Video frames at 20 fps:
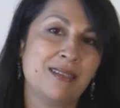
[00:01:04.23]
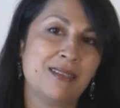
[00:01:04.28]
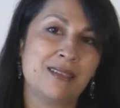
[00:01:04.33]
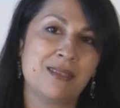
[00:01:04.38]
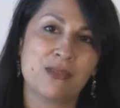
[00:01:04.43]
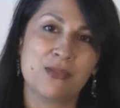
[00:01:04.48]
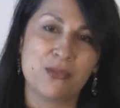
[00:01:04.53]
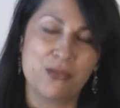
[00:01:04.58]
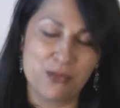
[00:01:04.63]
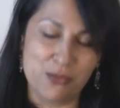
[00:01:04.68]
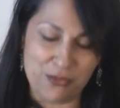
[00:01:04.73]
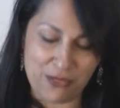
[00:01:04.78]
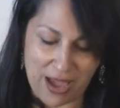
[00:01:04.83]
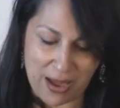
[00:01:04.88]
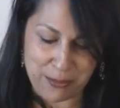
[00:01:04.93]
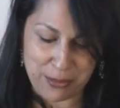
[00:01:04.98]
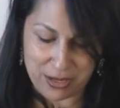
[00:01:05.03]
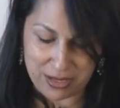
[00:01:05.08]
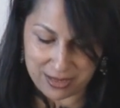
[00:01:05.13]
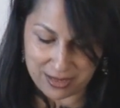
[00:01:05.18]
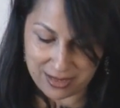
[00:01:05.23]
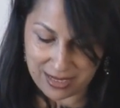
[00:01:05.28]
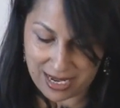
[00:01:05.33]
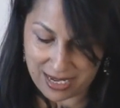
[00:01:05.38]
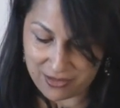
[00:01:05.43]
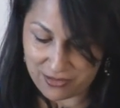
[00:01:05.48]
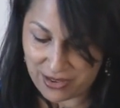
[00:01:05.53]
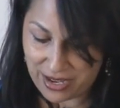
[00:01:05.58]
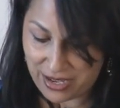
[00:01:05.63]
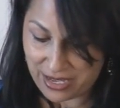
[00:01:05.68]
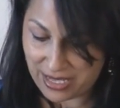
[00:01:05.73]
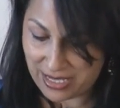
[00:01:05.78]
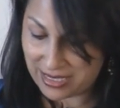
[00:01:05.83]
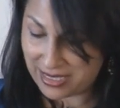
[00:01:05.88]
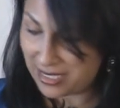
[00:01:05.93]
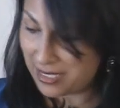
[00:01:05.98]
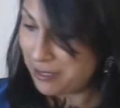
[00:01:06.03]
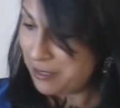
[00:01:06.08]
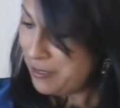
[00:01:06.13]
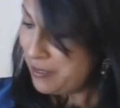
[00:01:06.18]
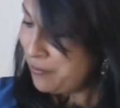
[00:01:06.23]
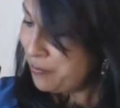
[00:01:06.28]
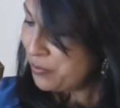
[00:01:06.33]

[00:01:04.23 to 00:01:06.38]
it's fabulous and very easy.